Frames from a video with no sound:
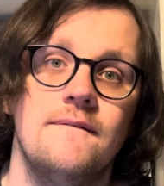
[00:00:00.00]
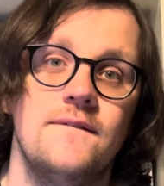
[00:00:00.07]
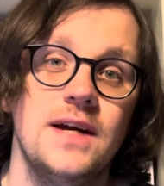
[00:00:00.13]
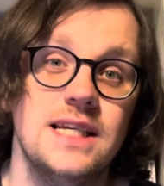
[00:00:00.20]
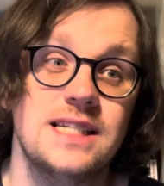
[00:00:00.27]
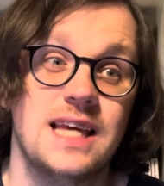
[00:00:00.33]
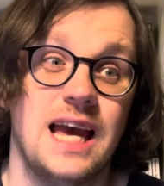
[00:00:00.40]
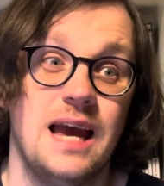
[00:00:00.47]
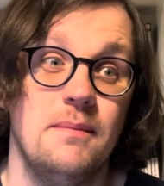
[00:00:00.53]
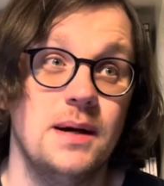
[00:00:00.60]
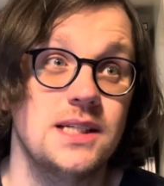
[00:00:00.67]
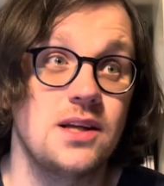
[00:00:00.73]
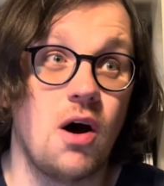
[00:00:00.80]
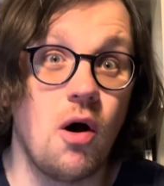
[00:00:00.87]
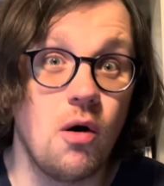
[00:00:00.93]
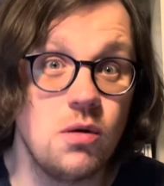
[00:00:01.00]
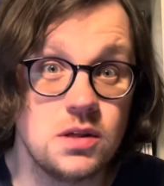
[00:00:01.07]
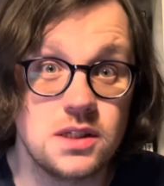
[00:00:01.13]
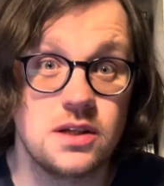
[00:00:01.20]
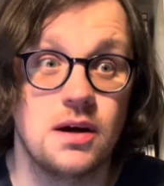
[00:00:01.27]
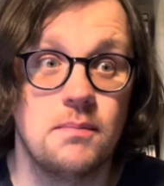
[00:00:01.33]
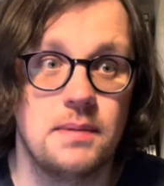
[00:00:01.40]
This game has
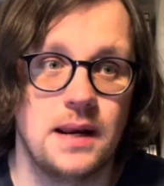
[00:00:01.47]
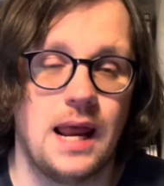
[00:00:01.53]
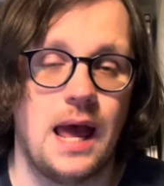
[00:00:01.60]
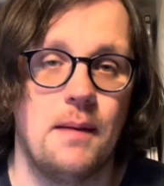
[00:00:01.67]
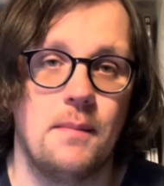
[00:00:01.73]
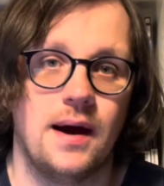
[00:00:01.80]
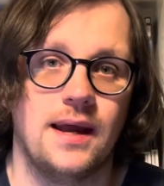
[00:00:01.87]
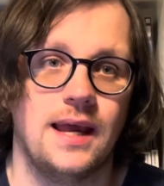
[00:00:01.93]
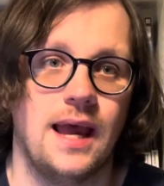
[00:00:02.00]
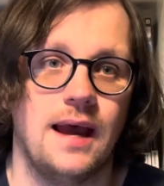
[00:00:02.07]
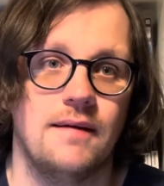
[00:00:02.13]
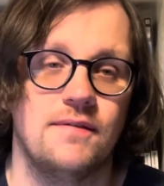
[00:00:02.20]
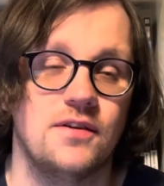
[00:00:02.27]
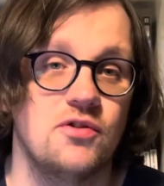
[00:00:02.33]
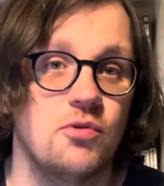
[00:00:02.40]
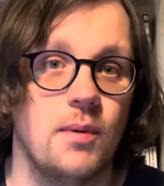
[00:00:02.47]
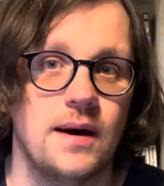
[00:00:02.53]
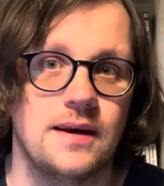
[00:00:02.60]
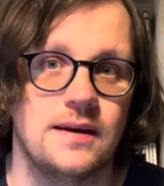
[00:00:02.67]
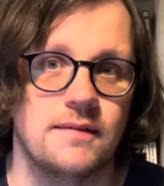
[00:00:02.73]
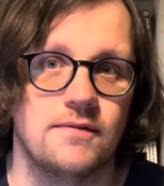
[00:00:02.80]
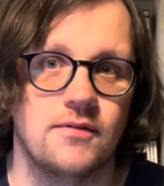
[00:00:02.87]
also been MIA for
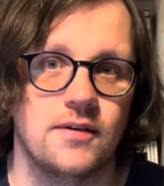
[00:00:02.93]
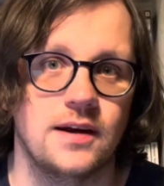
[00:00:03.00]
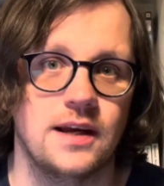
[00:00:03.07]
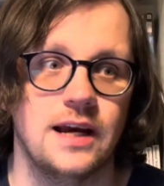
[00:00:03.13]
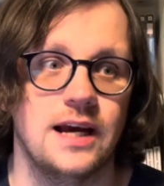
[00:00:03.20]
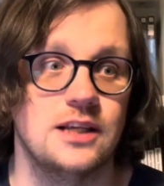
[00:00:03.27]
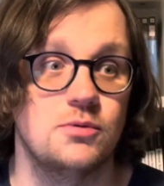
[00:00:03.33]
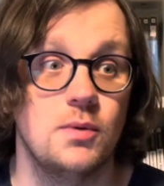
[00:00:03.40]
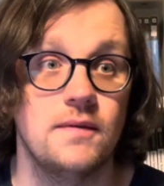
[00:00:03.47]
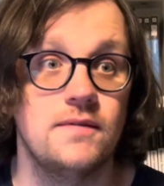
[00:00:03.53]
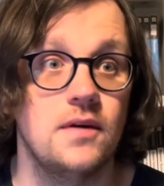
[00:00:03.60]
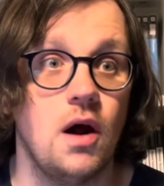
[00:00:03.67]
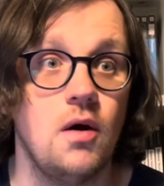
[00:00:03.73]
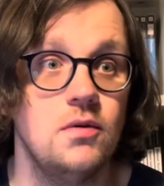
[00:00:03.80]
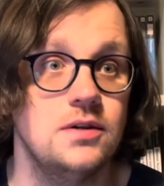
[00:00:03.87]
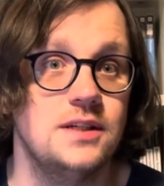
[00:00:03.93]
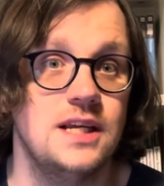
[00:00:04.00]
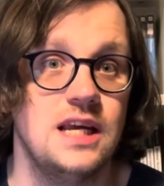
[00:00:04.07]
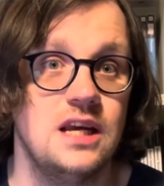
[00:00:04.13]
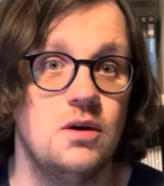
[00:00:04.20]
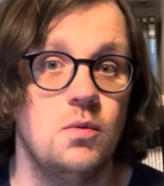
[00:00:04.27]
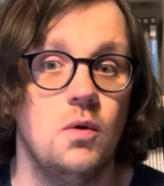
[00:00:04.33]
23 years, with no
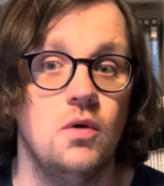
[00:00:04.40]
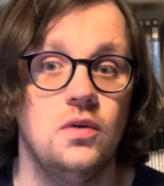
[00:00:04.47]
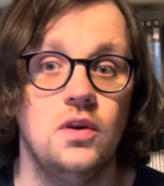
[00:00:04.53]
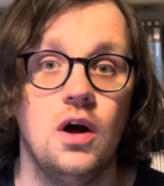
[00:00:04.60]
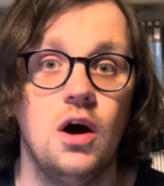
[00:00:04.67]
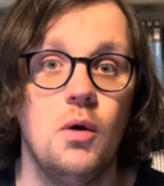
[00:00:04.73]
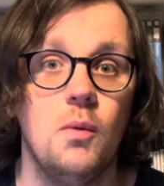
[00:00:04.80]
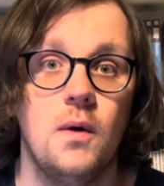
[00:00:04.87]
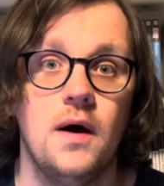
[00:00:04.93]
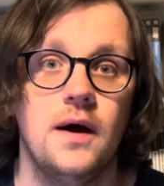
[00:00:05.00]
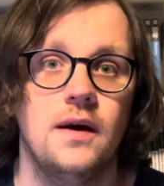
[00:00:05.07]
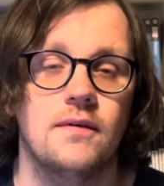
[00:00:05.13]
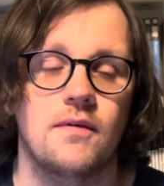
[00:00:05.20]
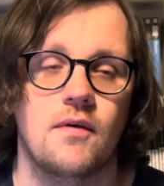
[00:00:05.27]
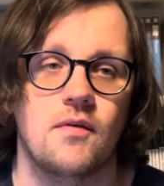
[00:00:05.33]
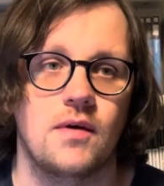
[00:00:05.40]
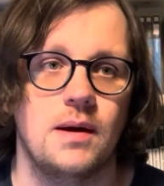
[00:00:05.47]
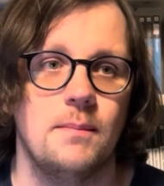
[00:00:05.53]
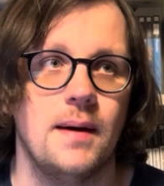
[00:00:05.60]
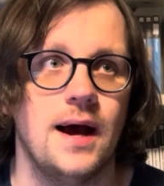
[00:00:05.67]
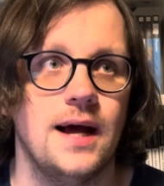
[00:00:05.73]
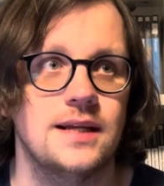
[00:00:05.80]
sequel, no word of a
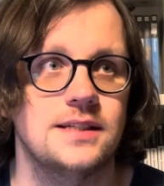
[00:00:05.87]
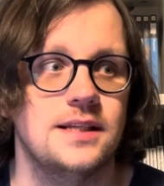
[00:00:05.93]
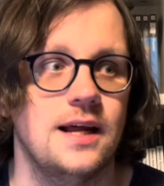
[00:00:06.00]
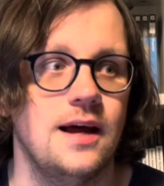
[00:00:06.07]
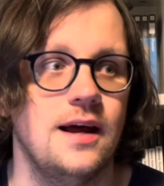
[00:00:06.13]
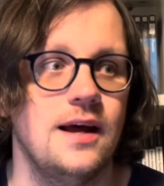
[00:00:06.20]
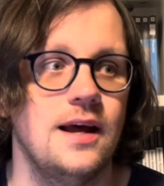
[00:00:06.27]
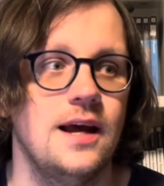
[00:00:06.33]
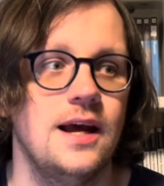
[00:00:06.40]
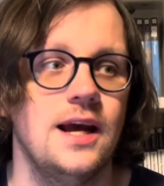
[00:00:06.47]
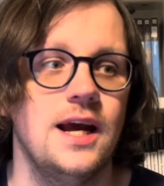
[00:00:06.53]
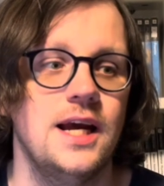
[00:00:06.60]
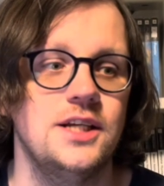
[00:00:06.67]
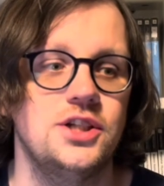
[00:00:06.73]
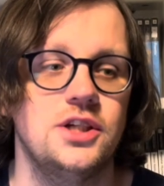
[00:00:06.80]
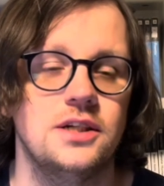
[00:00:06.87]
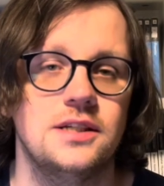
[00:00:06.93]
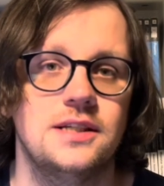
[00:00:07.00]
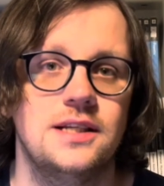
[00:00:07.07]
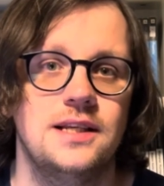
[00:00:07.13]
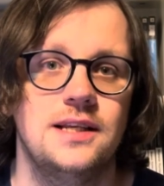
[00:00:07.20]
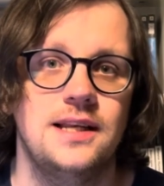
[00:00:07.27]
remaster. It's
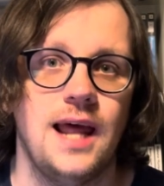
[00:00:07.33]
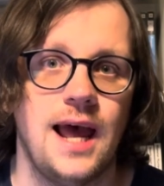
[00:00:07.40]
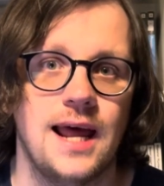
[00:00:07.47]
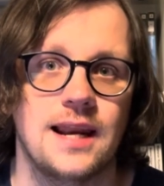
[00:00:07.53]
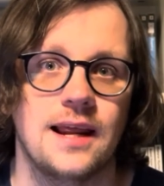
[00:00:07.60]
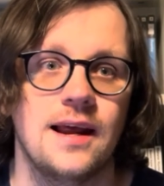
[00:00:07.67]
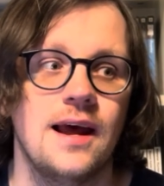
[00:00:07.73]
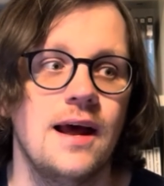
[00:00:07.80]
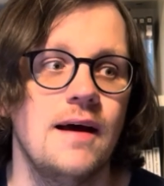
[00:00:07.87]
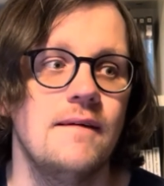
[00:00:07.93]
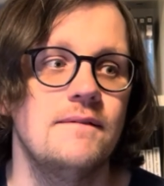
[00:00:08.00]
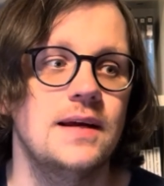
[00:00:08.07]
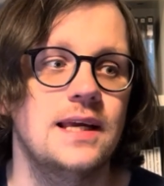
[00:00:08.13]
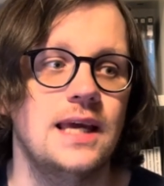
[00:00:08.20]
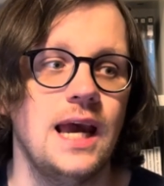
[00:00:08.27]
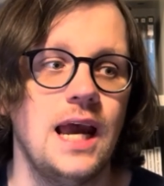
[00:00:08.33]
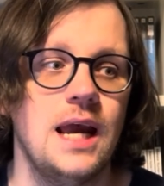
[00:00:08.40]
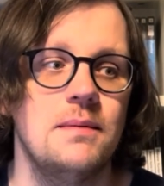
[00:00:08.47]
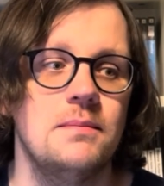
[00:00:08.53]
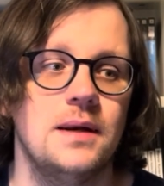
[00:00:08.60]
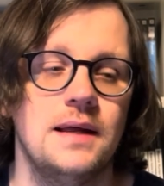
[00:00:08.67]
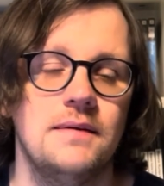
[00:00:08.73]
just dead. The
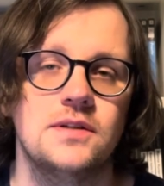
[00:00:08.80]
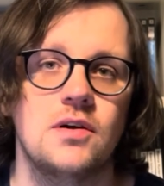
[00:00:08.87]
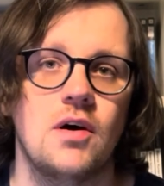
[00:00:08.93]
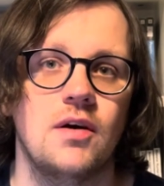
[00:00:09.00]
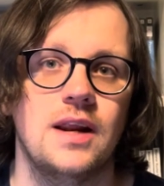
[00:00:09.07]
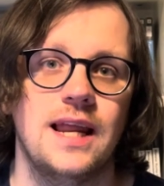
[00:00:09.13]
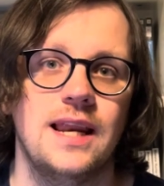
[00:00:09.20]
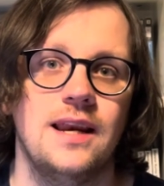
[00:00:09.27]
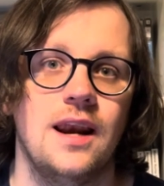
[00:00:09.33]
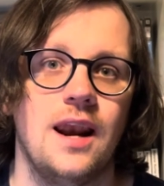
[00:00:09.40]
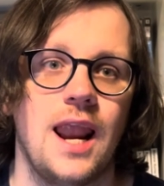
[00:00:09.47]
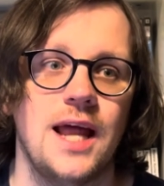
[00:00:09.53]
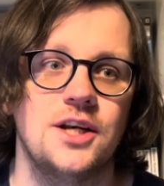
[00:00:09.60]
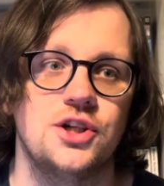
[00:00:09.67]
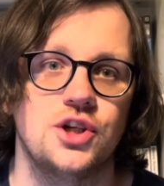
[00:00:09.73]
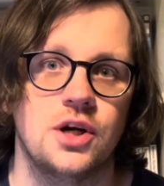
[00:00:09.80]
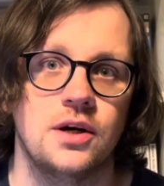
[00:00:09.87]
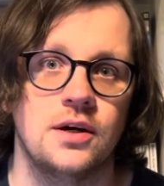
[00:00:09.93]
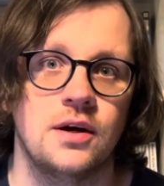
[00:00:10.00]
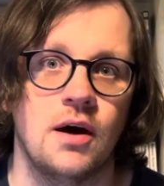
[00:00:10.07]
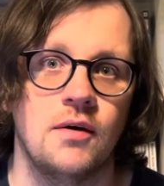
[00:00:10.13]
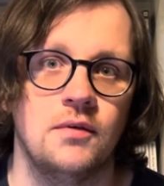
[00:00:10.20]
game lives on in
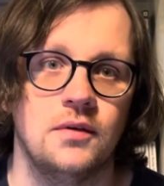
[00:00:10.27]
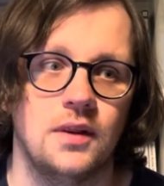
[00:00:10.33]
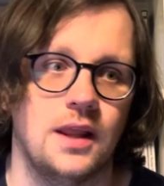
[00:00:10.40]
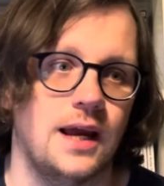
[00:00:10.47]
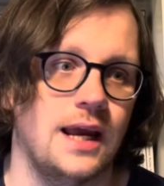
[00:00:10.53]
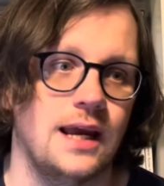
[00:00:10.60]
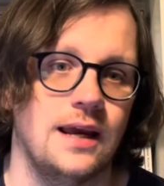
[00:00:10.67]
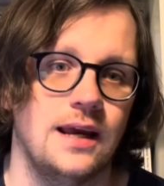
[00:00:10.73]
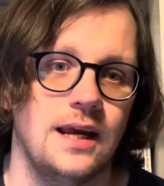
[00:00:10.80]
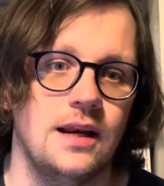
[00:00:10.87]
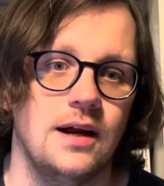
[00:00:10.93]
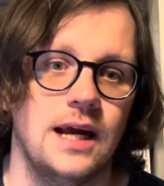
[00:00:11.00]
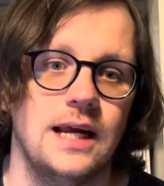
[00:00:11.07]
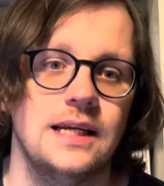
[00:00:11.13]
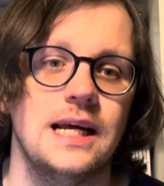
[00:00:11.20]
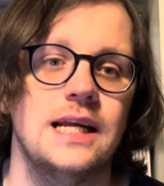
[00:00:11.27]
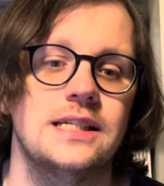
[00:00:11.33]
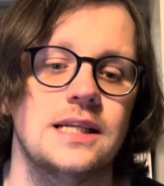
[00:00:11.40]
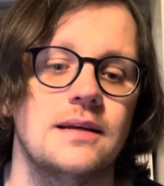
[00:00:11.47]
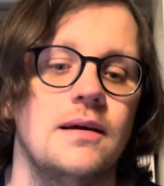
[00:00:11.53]
legend only. You know, it's